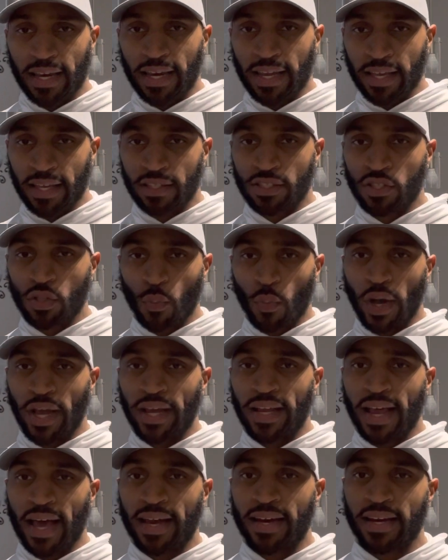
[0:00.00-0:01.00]
is the way
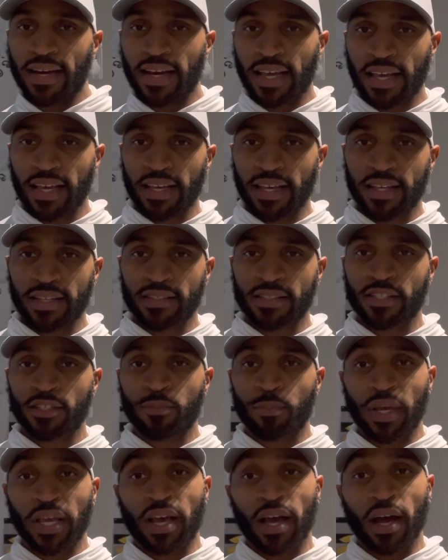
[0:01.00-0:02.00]
that it is
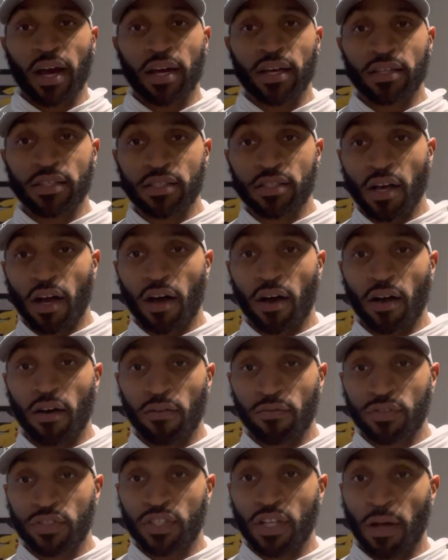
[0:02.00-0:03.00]
because of
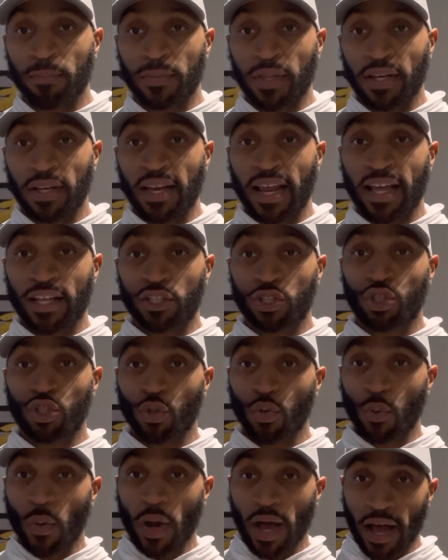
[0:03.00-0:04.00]
something that
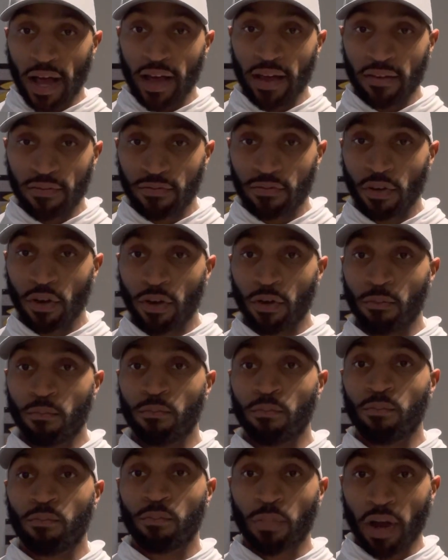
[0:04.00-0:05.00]
you have
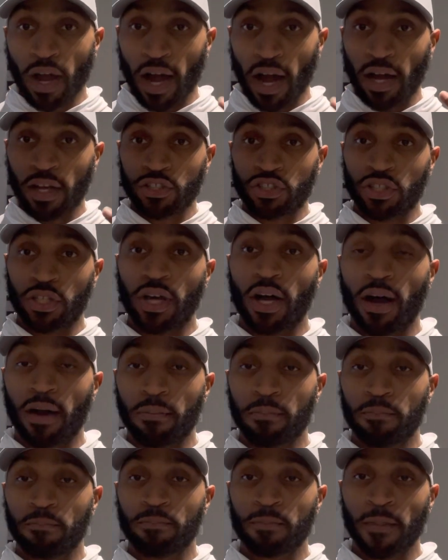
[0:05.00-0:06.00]
conjured
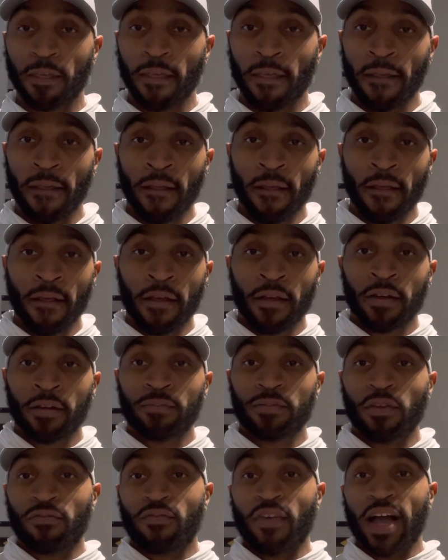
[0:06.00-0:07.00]
up.
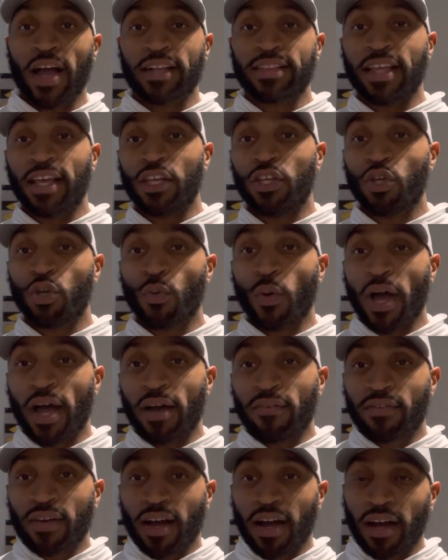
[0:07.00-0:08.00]
The fact that you
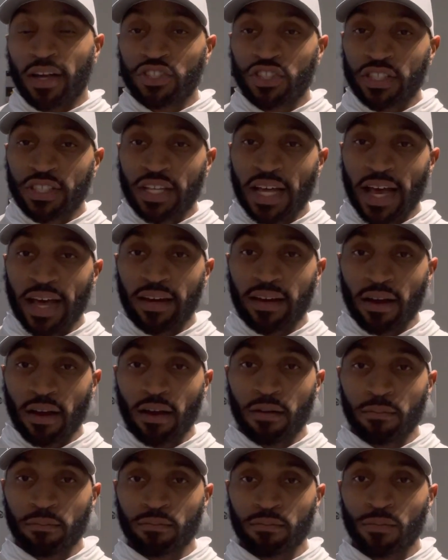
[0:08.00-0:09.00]
have conjured that
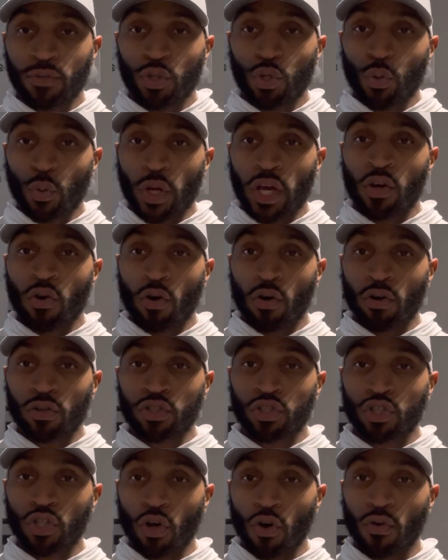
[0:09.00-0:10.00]
up, you can
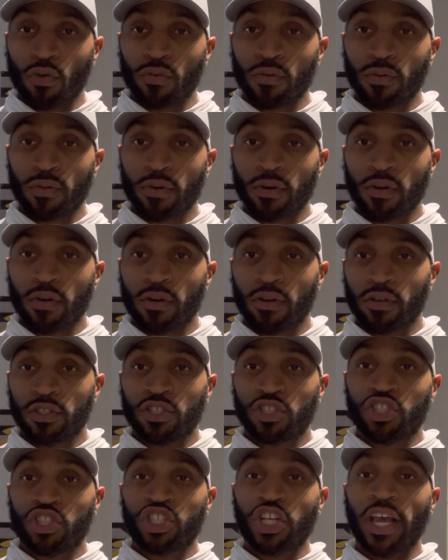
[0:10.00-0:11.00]
also
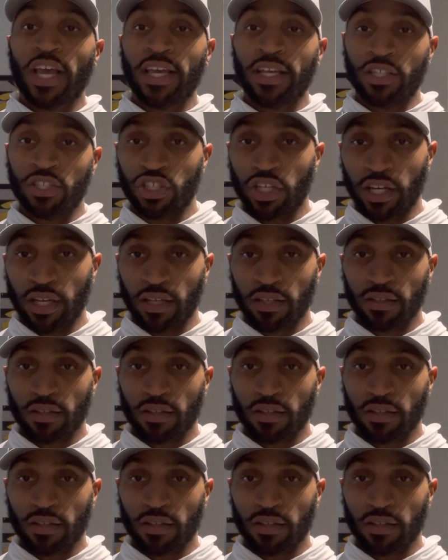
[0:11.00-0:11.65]
change it.